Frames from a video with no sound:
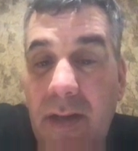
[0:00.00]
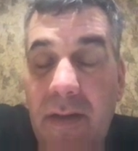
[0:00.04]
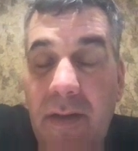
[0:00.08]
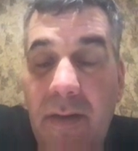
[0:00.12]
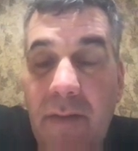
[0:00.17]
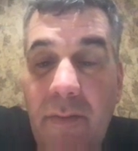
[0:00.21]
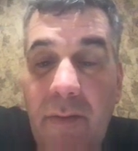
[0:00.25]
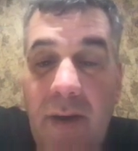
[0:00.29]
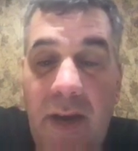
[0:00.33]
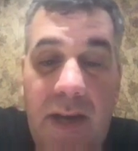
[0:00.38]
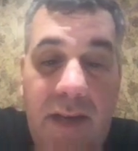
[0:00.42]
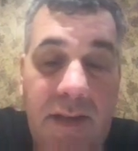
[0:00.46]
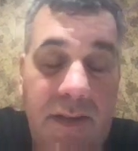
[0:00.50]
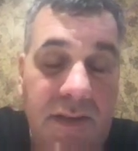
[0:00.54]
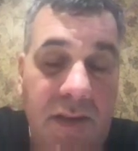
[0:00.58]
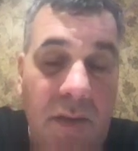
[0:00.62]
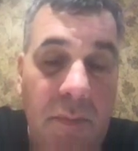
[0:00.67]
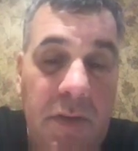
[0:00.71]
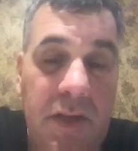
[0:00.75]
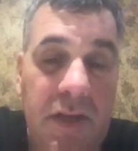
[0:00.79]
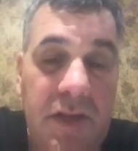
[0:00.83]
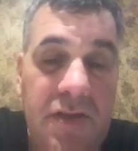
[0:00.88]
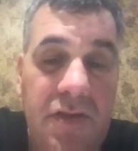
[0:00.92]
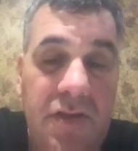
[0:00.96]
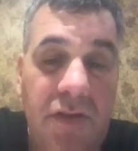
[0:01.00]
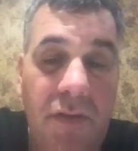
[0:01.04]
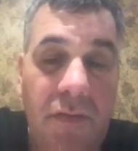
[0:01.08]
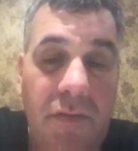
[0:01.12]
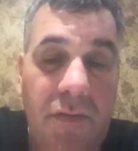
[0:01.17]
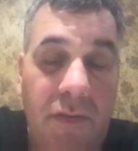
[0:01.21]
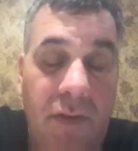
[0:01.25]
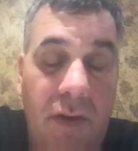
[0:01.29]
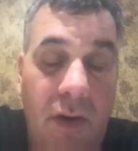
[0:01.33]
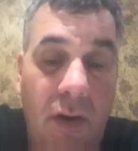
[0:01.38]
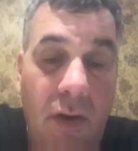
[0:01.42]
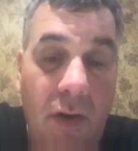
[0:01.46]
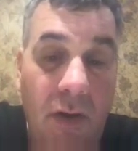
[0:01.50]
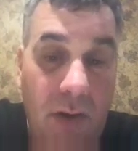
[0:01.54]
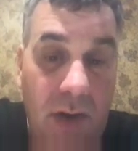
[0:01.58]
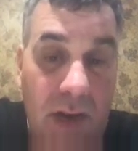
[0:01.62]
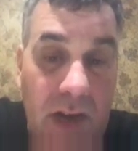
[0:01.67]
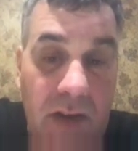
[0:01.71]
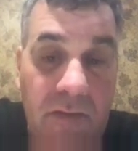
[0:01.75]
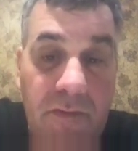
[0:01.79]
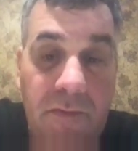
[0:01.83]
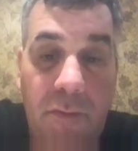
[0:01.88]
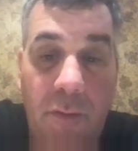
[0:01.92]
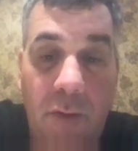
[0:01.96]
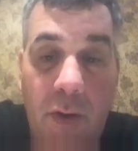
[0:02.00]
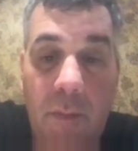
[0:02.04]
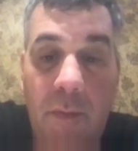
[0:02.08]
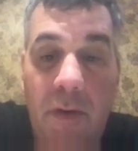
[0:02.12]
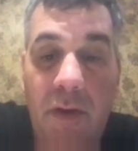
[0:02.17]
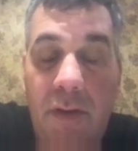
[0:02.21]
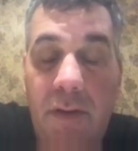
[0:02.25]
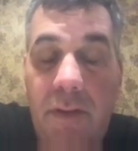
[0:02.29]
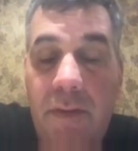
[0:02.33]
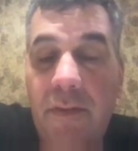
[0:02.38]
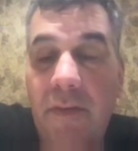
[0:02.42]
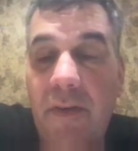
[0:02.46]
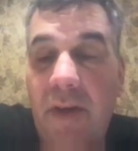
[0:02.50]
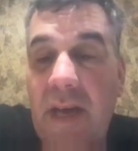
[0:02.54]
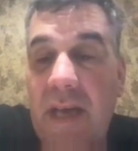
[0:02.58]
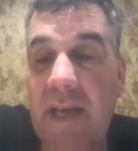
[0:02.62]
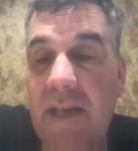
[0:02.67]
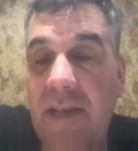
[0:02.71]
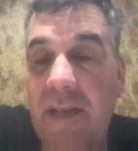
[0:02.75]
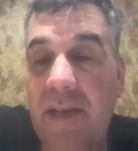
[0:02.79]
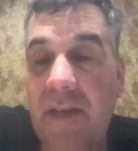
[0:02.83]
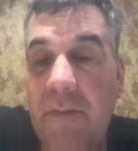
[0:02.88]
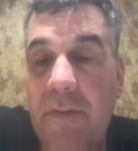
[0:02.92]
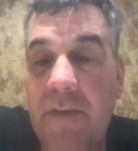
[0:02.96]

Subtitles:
right? Some of these are informal, right?